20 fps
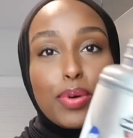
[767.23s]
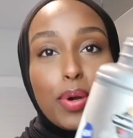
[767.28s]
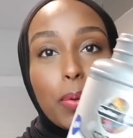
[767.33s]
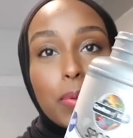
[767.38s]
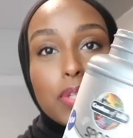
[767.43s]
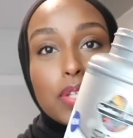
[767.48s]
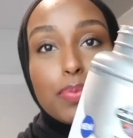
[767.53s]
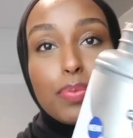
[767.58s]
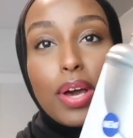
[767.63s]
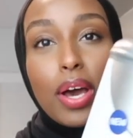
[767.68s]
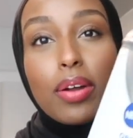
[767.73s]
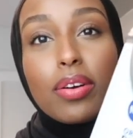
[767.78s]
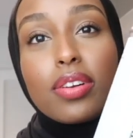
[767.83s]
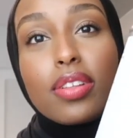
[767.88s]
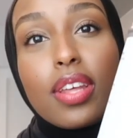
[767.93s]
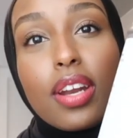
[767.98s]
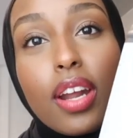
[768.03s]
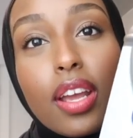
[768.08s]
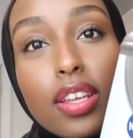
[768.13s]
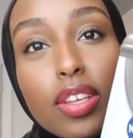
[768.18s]
is the protein
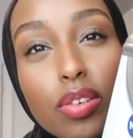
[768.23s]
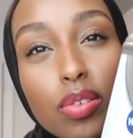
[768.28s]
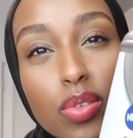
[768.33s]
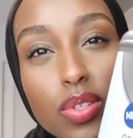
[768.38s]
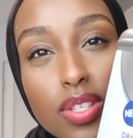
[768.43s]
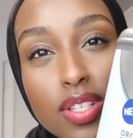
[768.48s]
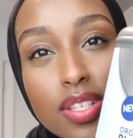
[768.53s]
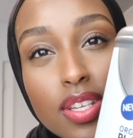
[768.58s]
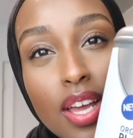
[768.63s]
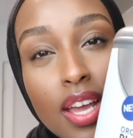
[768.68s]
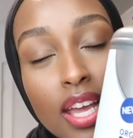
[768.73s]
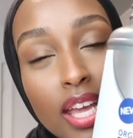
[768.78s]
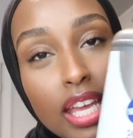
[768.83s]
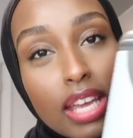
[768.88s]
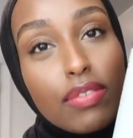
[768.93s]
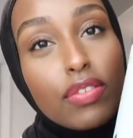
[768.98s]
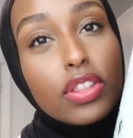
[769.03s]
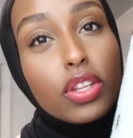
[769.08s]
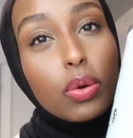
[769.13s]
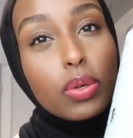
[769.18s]
powder that I use.
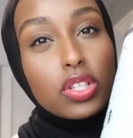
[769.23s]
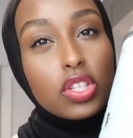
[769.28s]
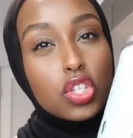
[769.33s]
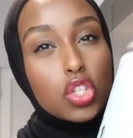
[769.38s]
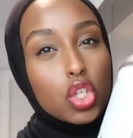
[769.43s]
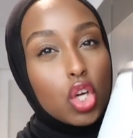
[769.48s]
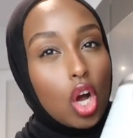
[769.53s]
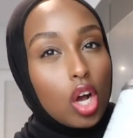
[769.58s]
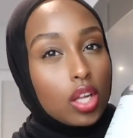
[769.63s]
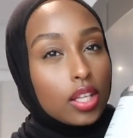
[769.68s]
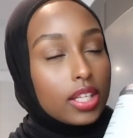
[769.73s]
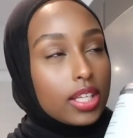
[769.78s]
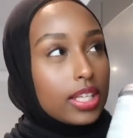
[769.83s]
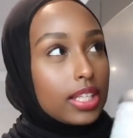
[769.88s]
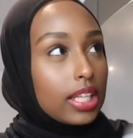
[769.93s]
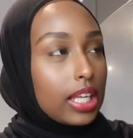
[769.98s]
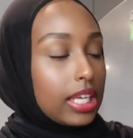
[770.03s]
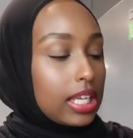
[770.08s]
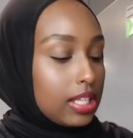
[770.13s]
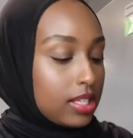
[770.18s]
Even though it's
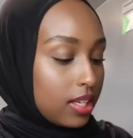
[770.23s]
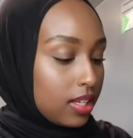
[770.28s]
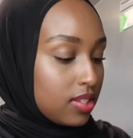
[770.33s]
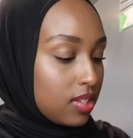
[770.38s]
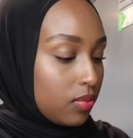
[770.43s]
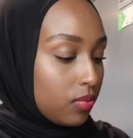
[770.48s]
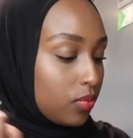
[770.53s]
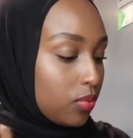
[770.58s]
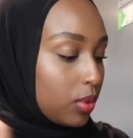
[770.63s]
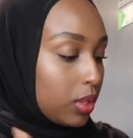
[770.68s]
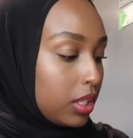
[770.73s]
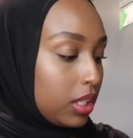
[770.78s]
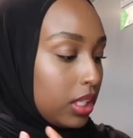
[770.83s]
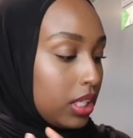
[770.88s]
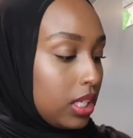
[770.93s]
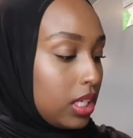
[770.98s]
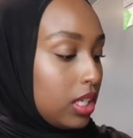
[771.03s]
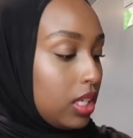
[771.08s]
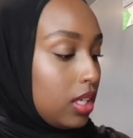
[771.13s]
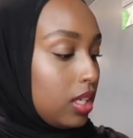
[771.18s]
chocolate, like it doesn't
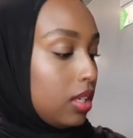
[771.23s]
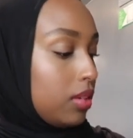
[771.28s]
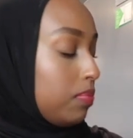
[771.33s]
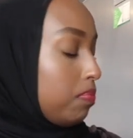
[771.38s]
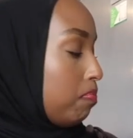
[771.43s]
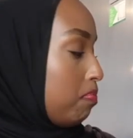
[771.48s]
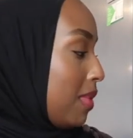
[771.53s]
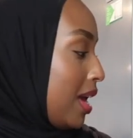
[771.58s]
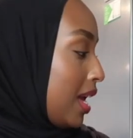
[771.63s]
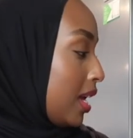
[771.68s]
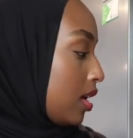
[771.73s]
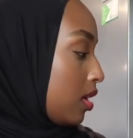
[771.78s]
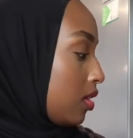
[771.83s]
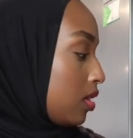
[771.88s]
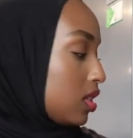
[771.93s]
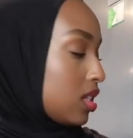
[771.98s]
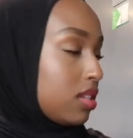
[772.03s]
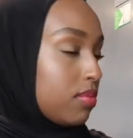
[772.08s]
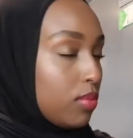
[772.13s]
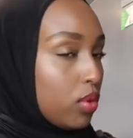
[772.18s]
really make
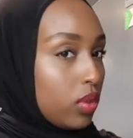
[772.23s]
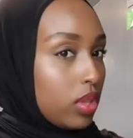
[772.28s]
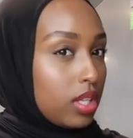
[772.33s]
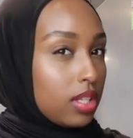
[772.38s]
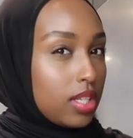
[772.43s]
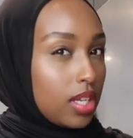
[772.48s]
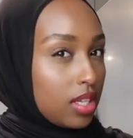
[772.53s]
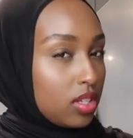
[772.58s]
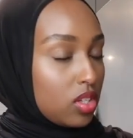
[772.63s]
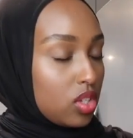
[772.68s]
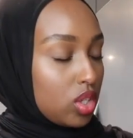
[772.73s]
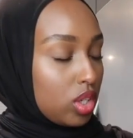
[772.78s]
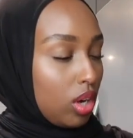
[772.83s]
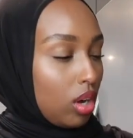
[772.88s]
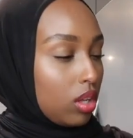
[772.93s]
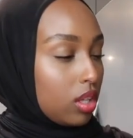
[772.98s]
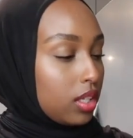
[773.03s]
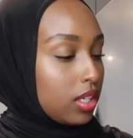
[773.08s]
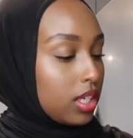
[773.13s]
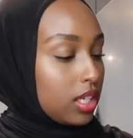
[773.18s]
the smoothie taste
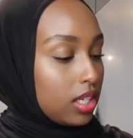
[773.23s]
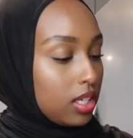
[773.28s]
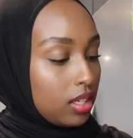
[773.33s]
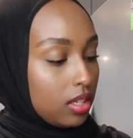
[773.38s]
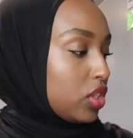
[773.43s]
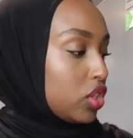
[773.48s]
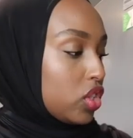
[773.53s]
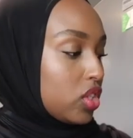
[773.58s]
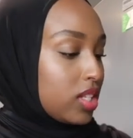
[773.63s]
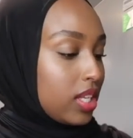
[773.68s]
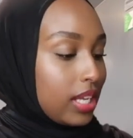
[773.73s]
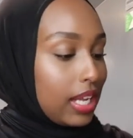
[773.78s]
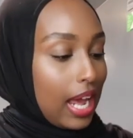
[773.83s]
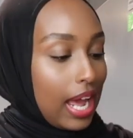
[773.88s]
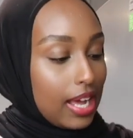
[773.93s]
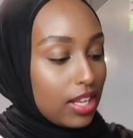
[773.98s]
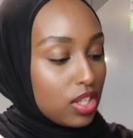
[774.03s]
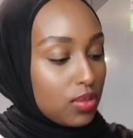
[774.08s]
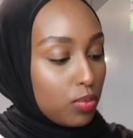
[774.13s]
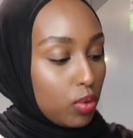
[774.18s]
chocolatey. It just like
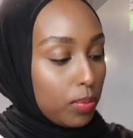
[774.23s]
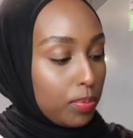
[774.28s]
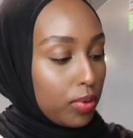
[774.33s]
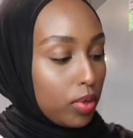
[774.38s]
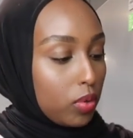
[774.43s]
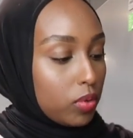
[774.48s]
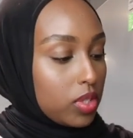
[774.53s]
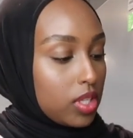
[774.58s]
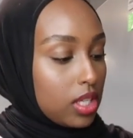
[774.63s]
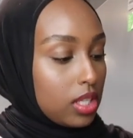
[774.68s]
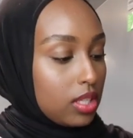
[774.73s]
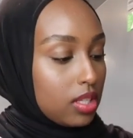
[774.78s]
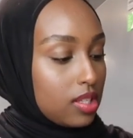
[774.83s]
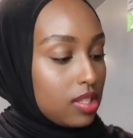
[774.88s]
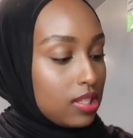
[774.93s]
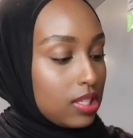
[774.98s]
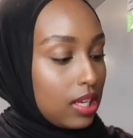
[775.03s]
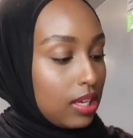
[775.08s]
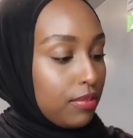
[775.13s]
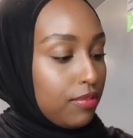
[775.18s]
adds more protein. This
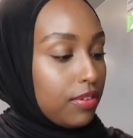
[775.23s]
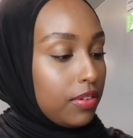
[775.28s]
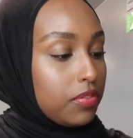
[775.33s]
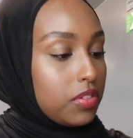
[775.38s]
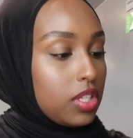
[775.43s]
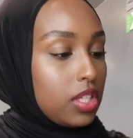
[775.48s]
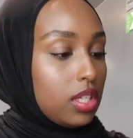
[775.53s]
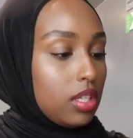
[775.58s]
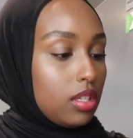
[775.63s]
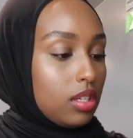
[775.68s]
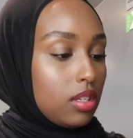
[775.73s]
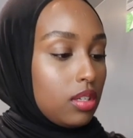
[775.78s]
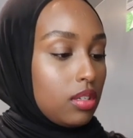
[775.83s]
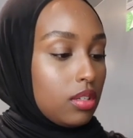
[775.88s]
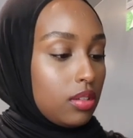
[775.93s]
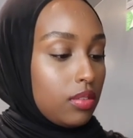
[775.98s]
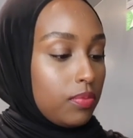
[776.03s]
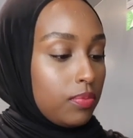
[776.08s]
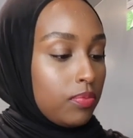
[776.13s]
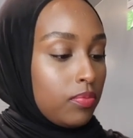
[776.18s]
is like
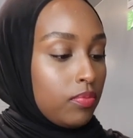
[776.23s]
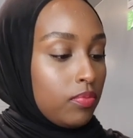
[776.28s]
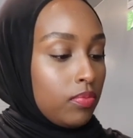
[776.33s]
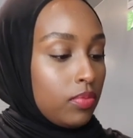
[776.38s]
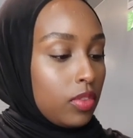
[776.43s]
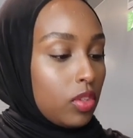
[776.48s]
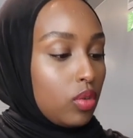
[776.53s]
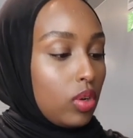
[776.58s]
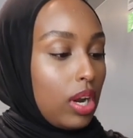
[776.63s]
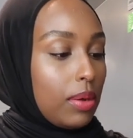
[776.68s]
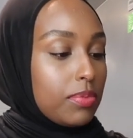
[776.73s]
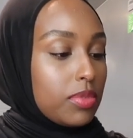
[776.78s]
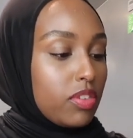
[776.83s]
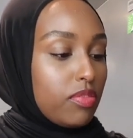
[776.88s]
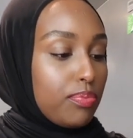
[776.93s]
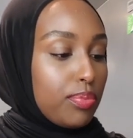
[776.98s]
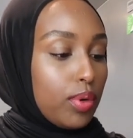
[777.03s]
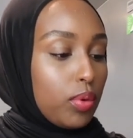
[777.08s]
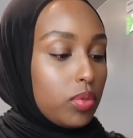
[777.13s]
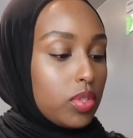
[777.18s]
15 grams
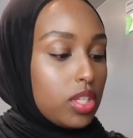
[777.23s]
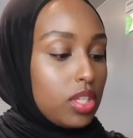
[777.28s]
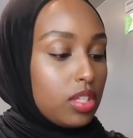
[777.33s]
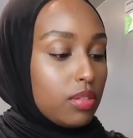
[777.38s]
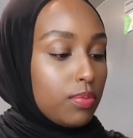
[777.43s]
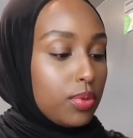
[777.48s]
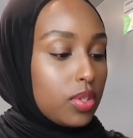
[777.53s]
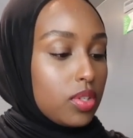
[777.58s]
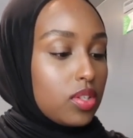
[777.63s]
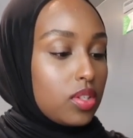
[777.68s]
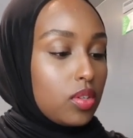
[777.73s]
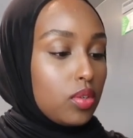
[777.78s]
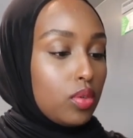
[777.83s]
of protein per